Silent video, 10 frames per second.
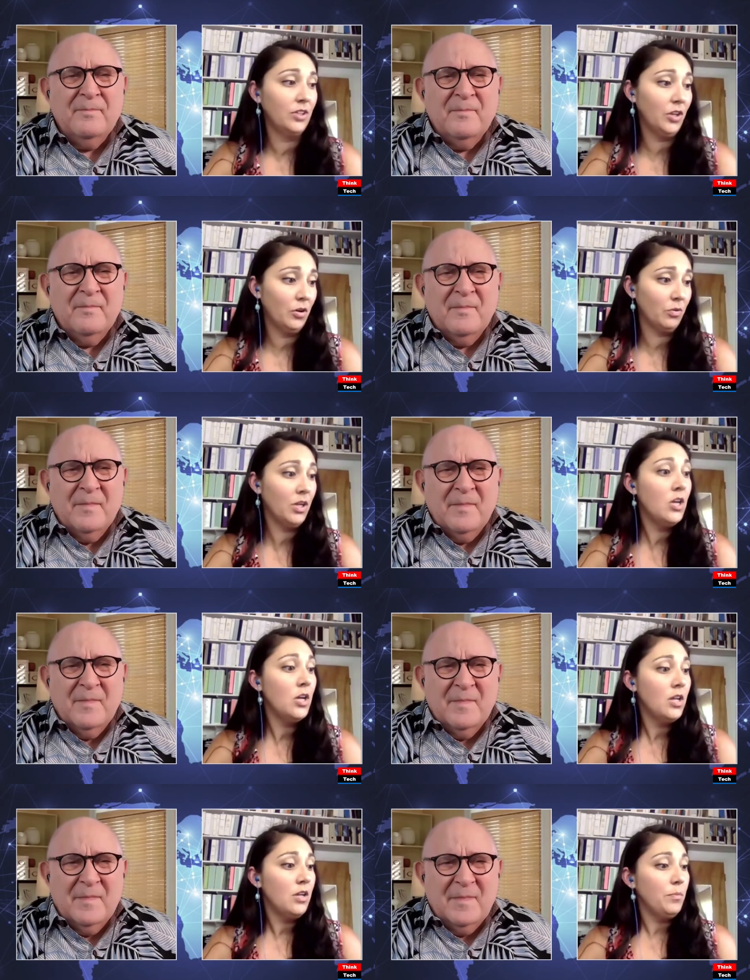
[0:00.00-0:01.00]
Speaker 1: you know,
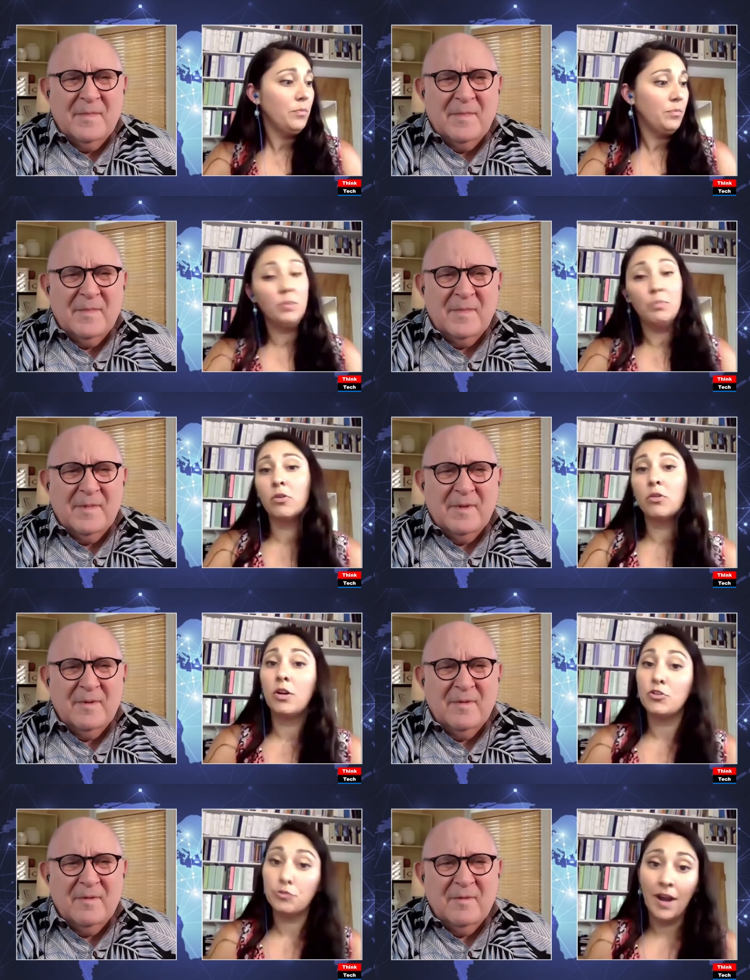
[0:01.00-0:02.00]
people who are
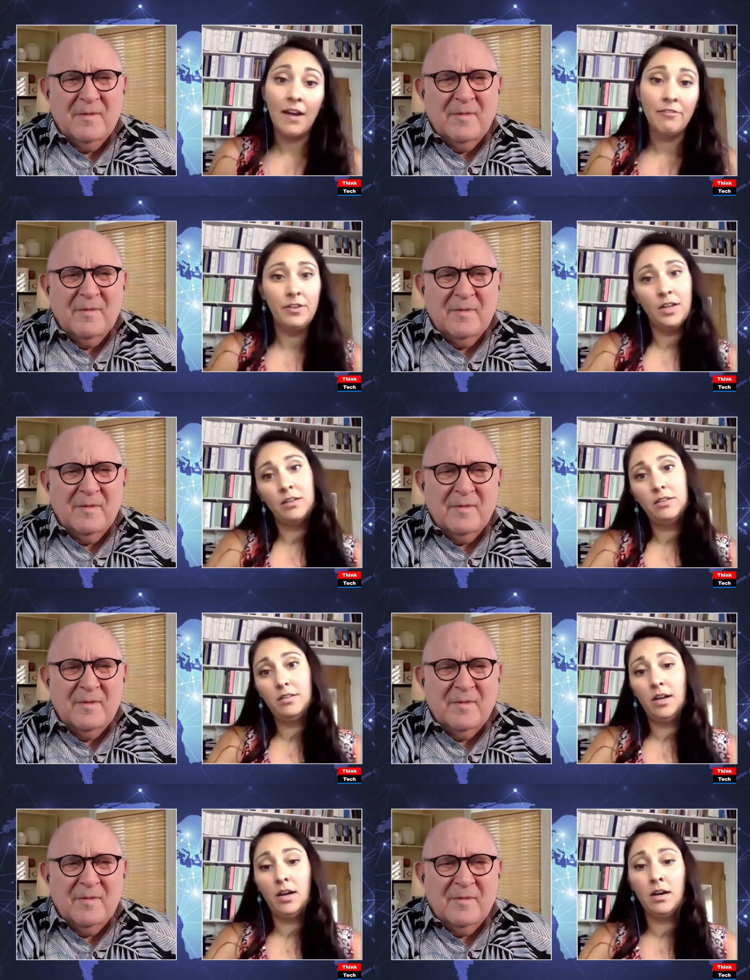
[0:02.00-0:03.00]
trafficked,
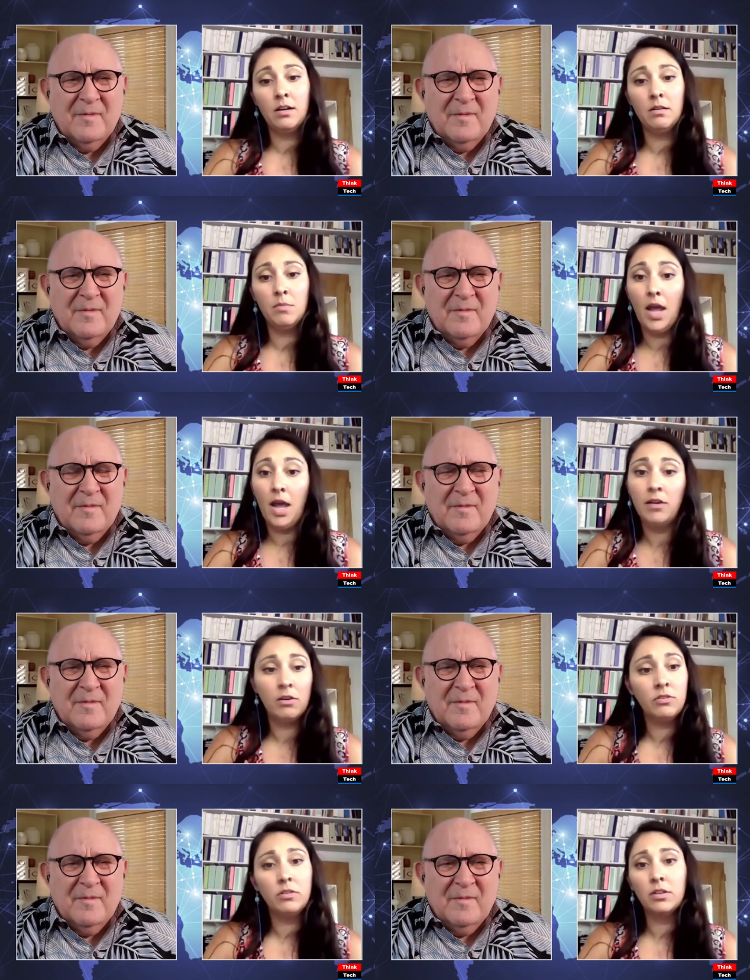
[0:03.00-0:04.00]
um, and
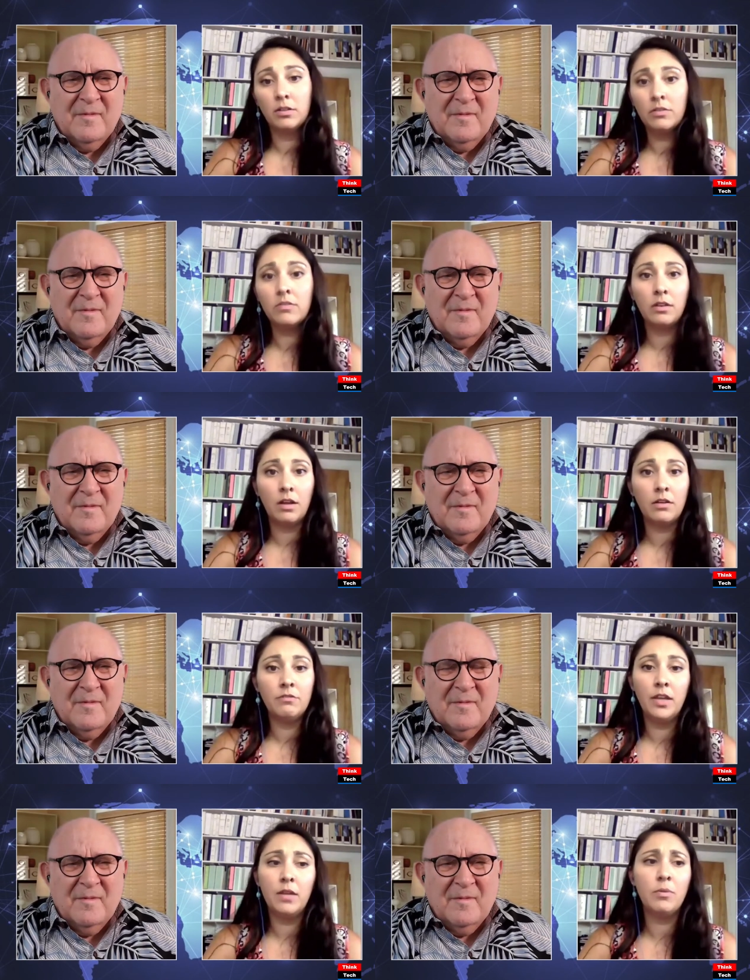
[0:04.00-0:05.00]
also includes a lot of
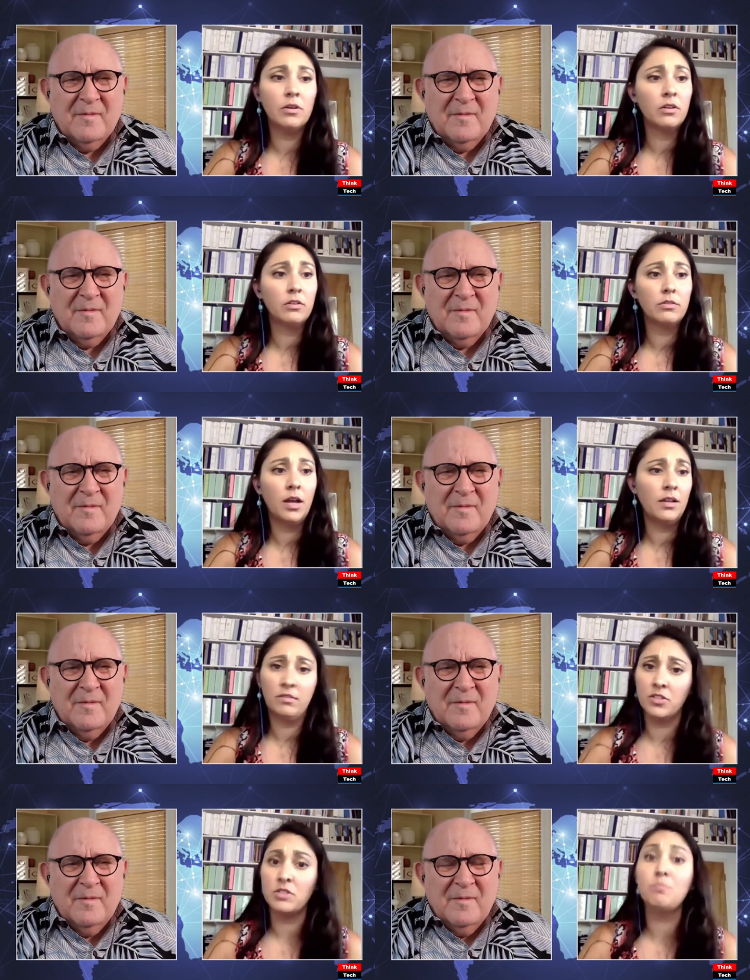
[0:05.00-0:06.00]
labor, uh,
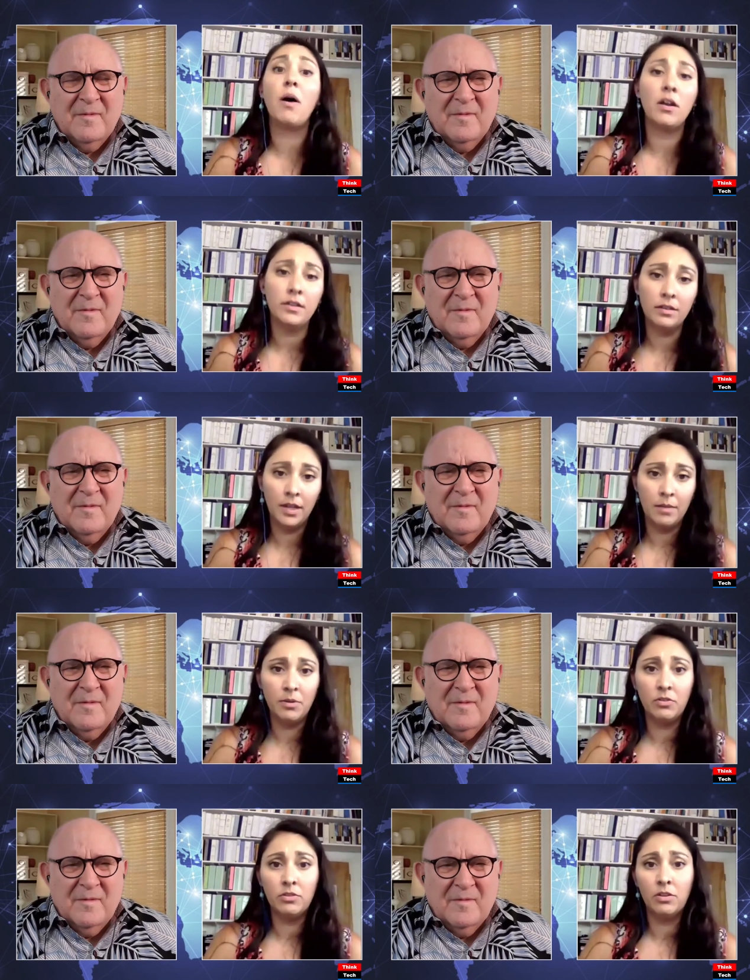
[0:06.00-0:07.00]
such as bonded
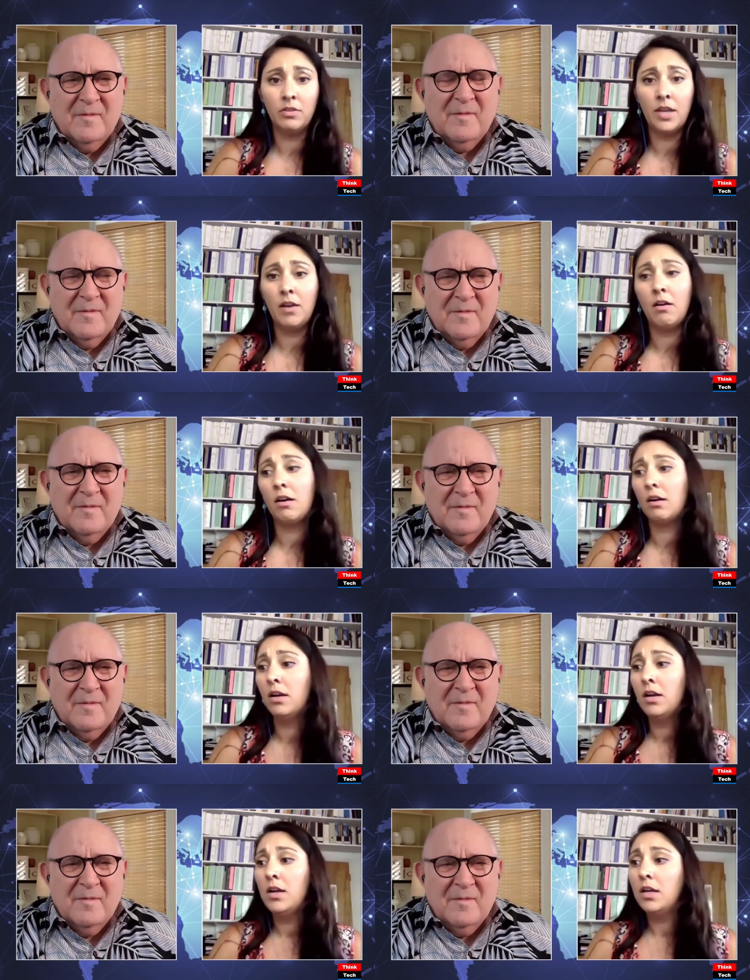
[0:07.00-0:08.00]
labor. So they are
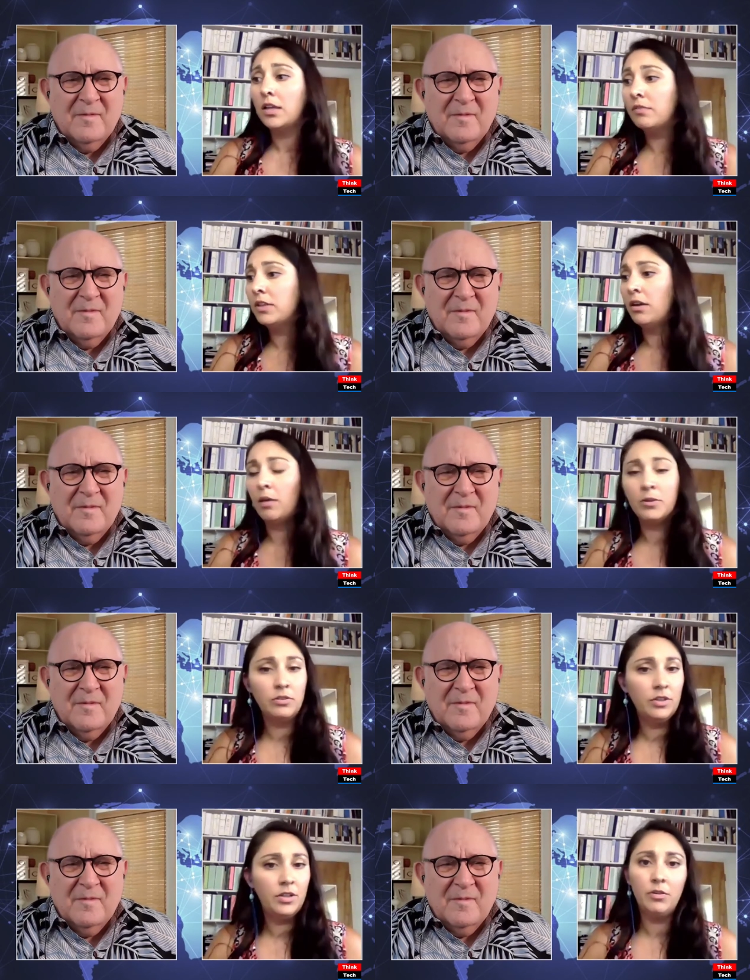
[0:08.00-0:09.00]
given the
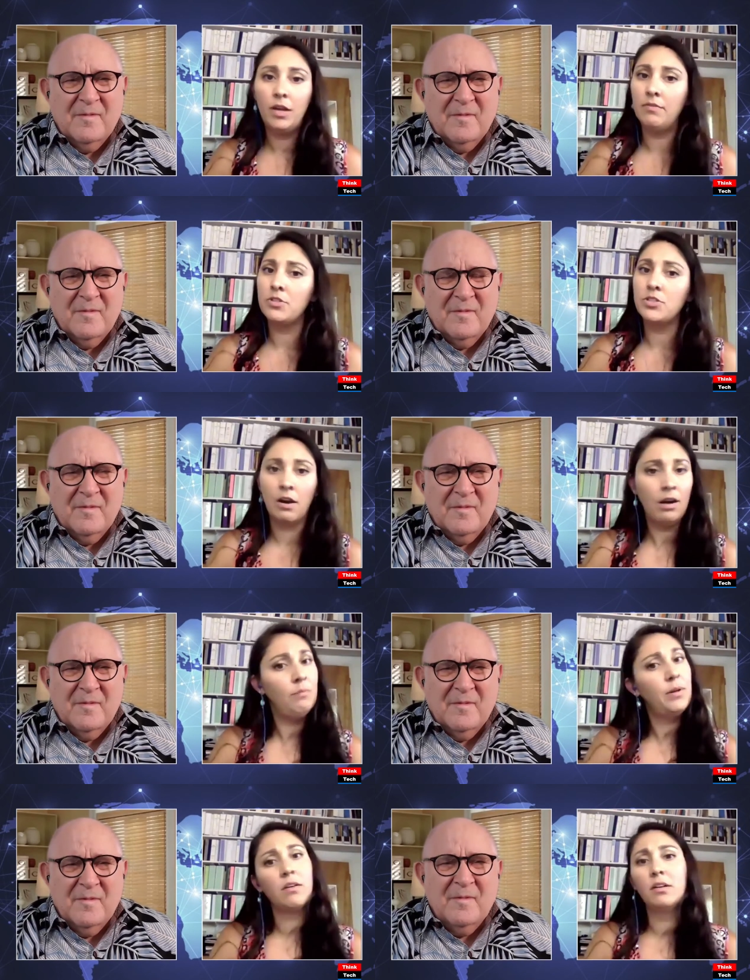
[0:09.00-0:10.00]
opportunity to have a job,
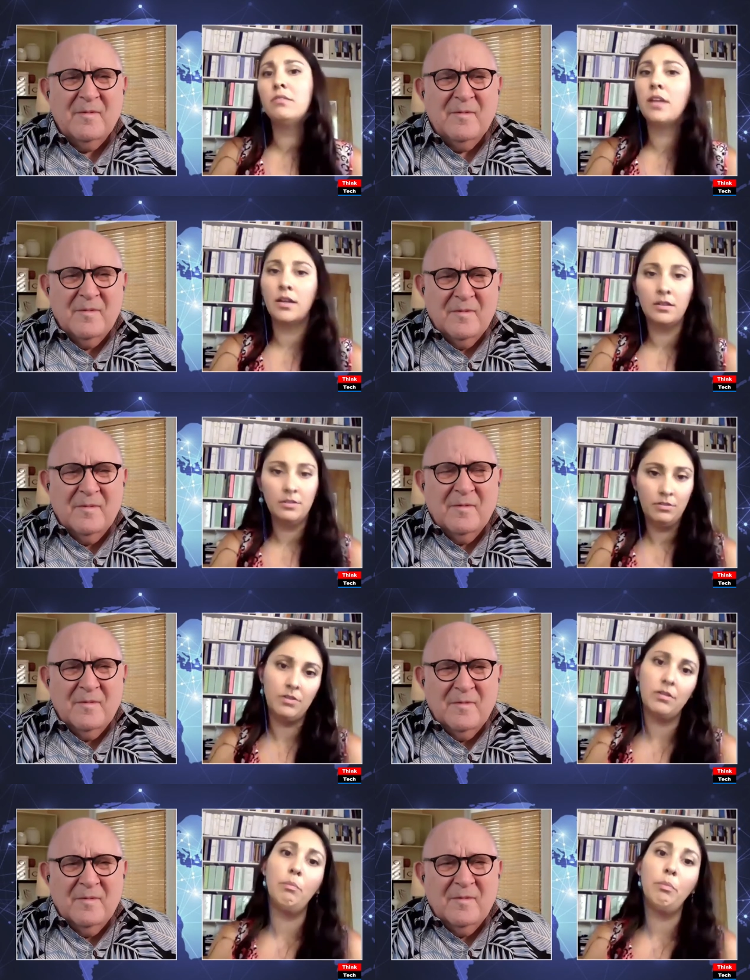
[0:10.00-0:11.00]
but are indebted to
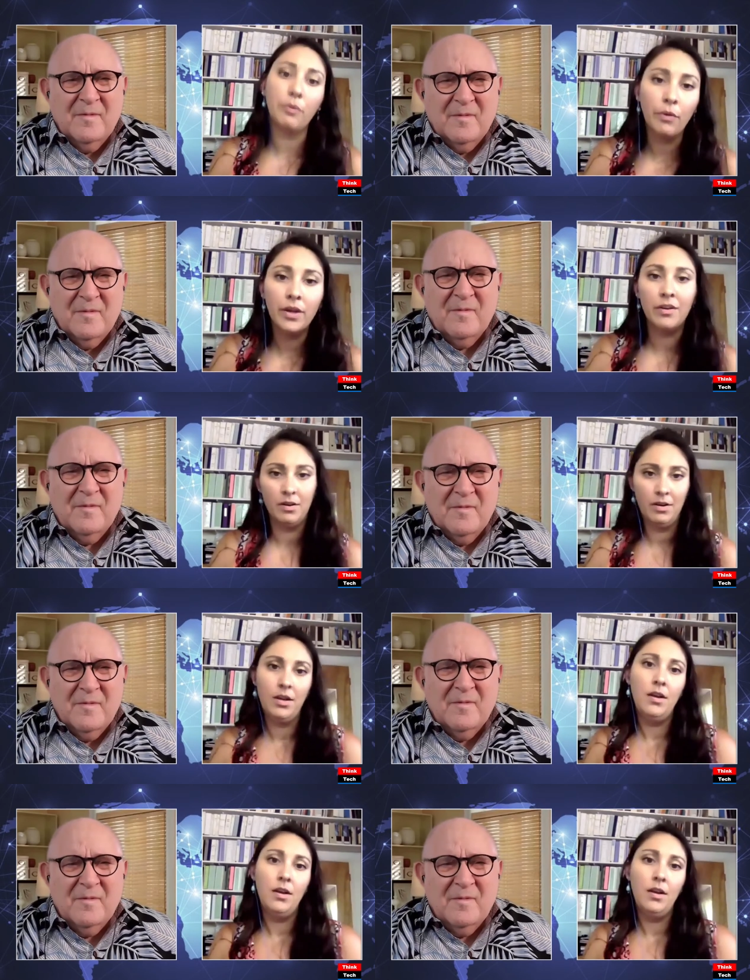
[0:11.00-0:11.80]
their employer